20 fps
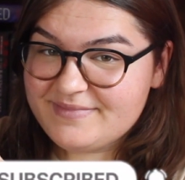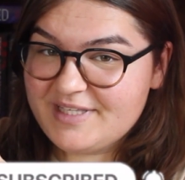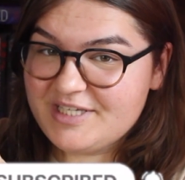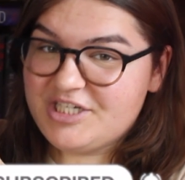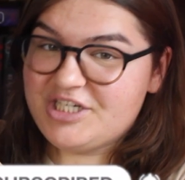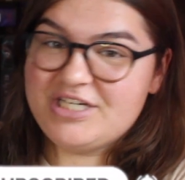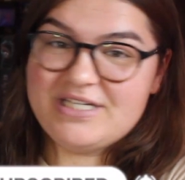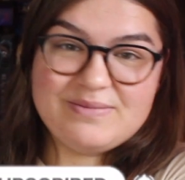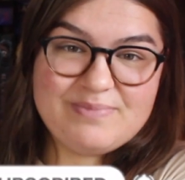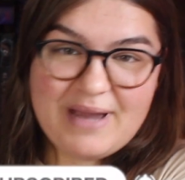
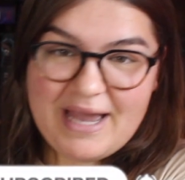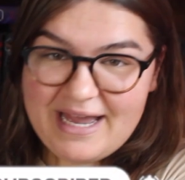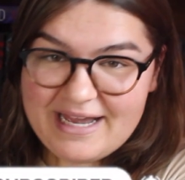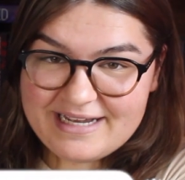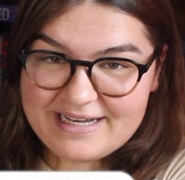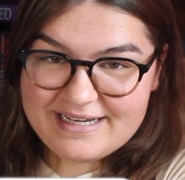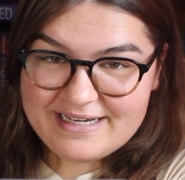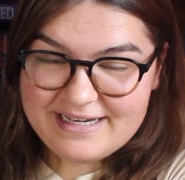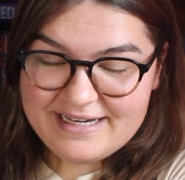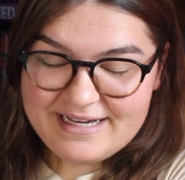she's
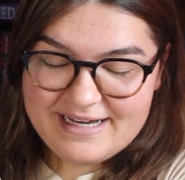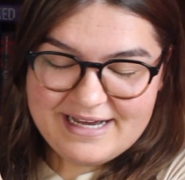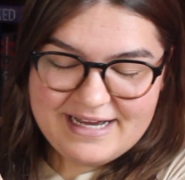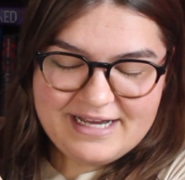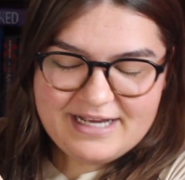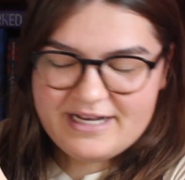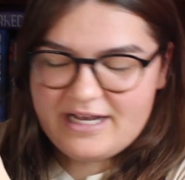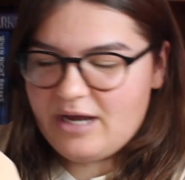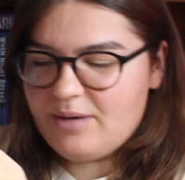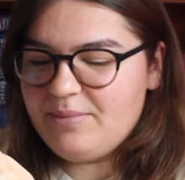back.
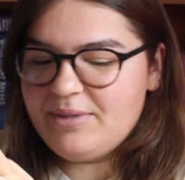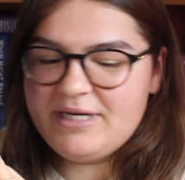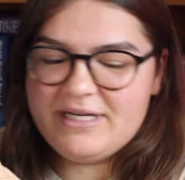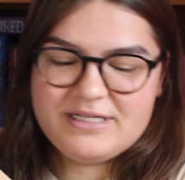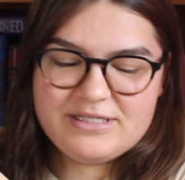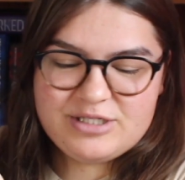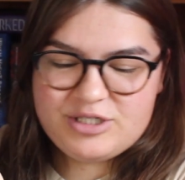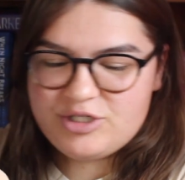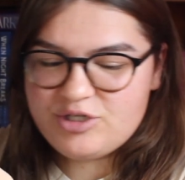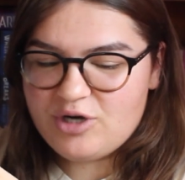Coming
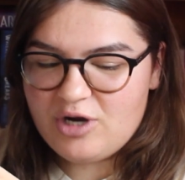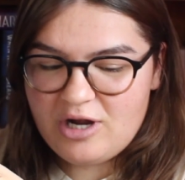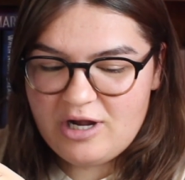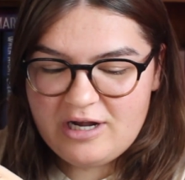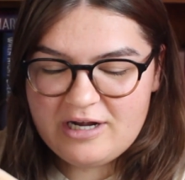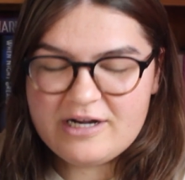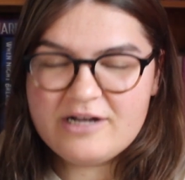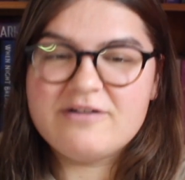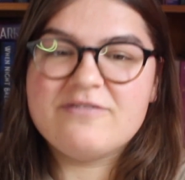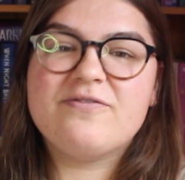in
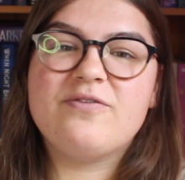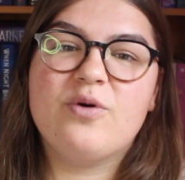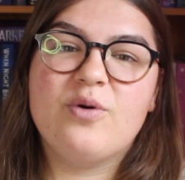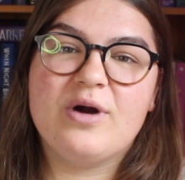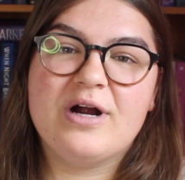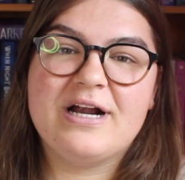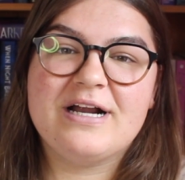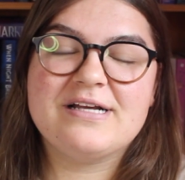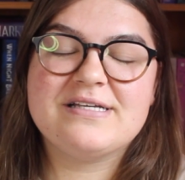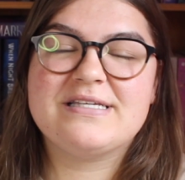strong
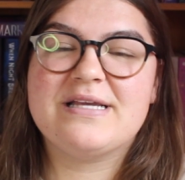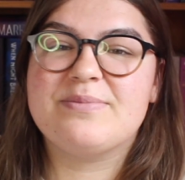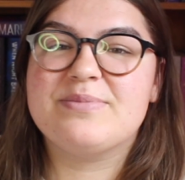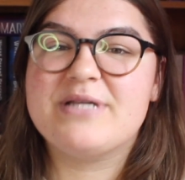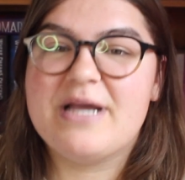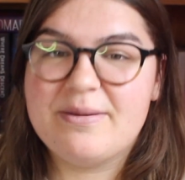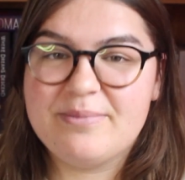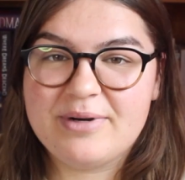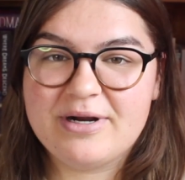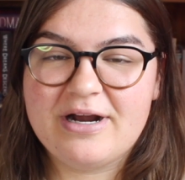for
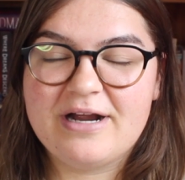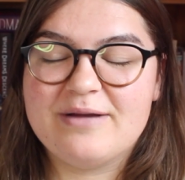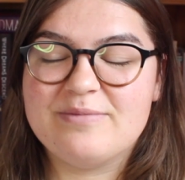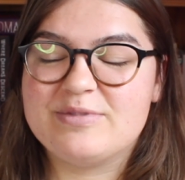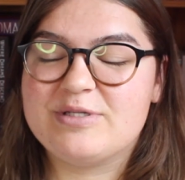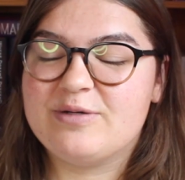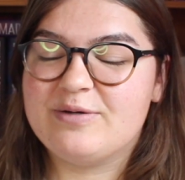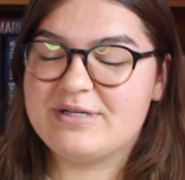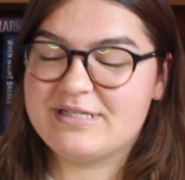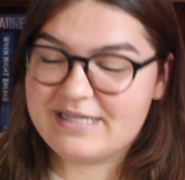September. I'm
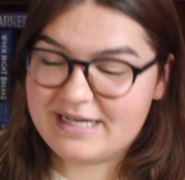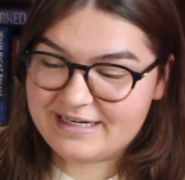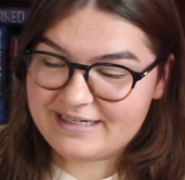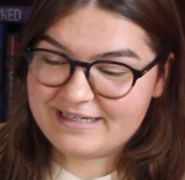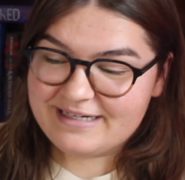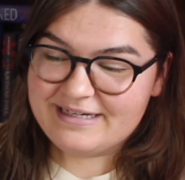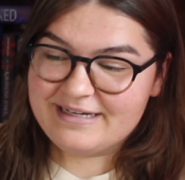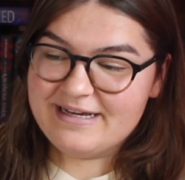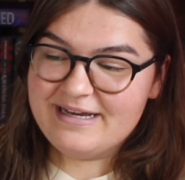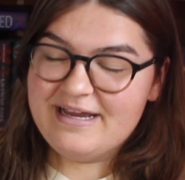so
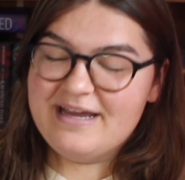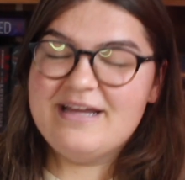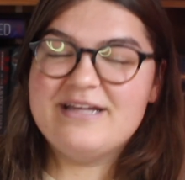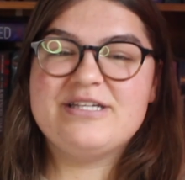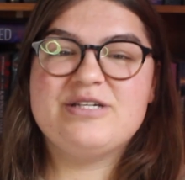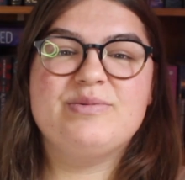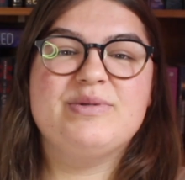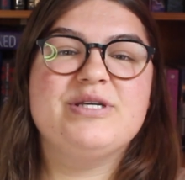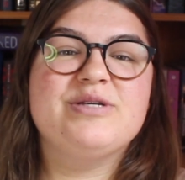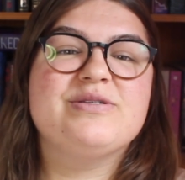excited
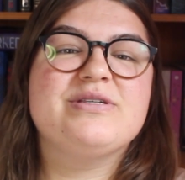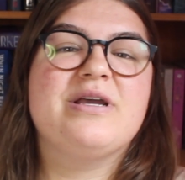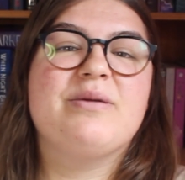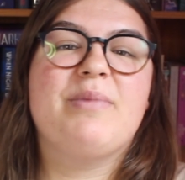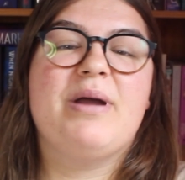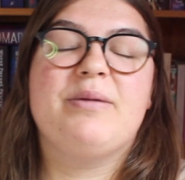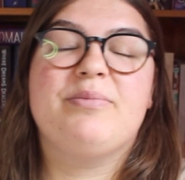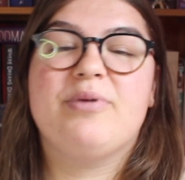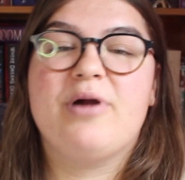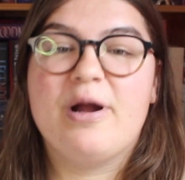to be using
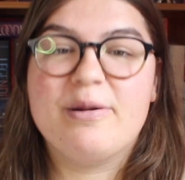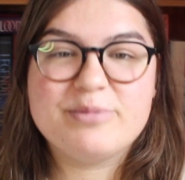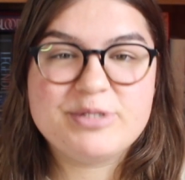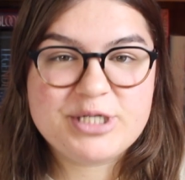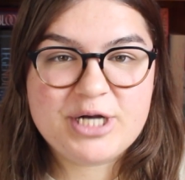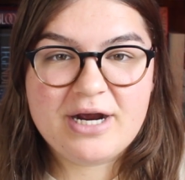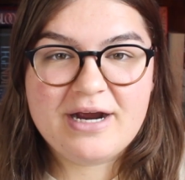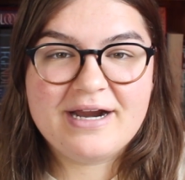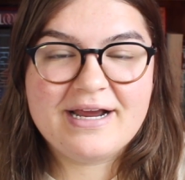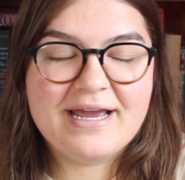my prompt
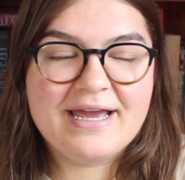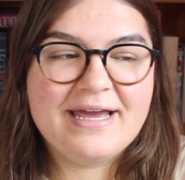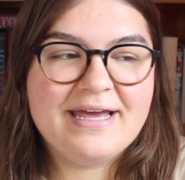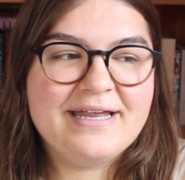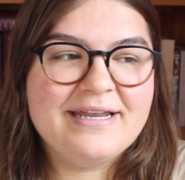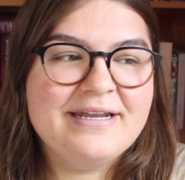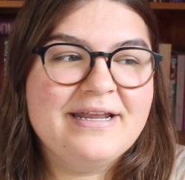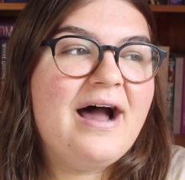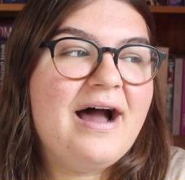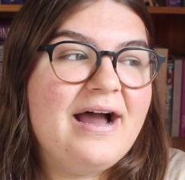jar
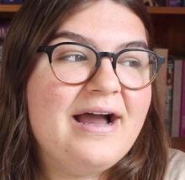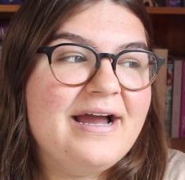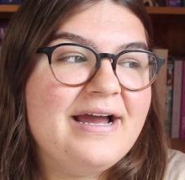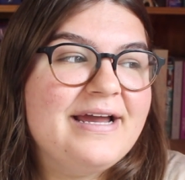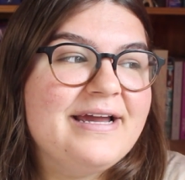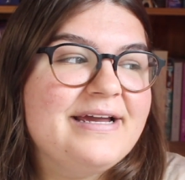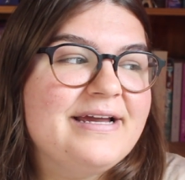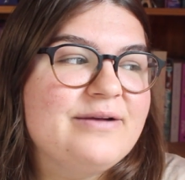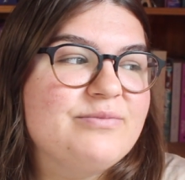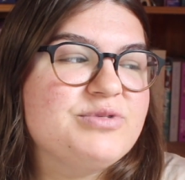again. I
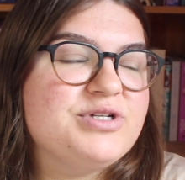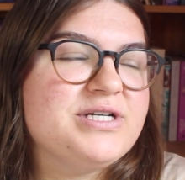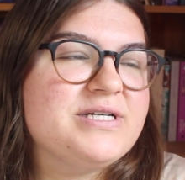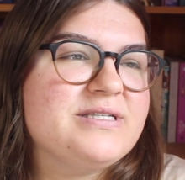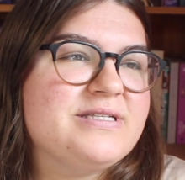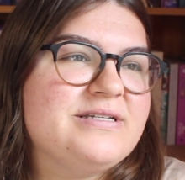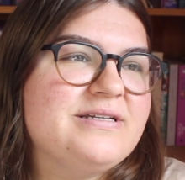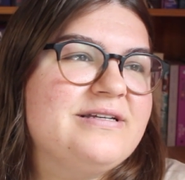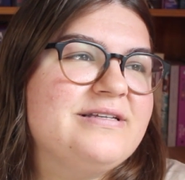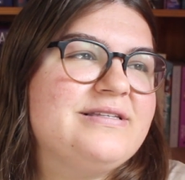am
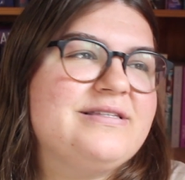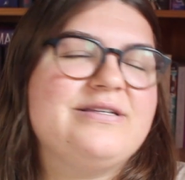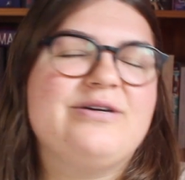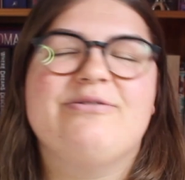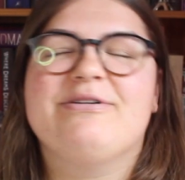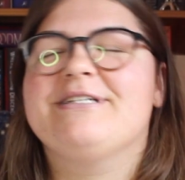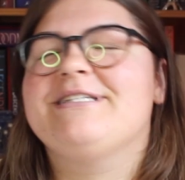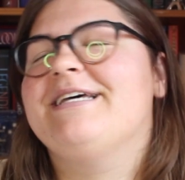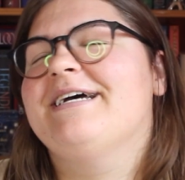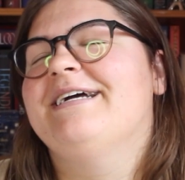just
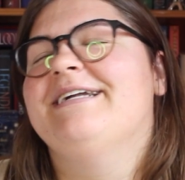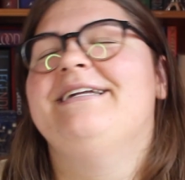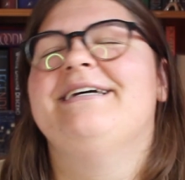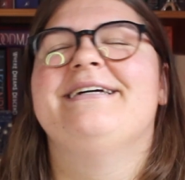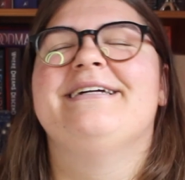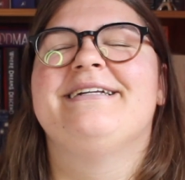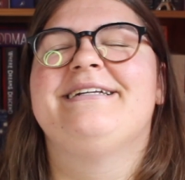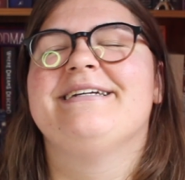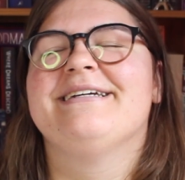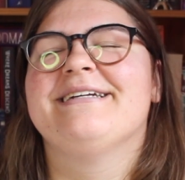so
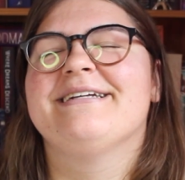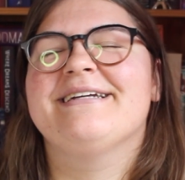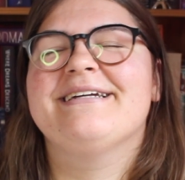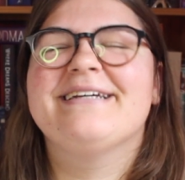excited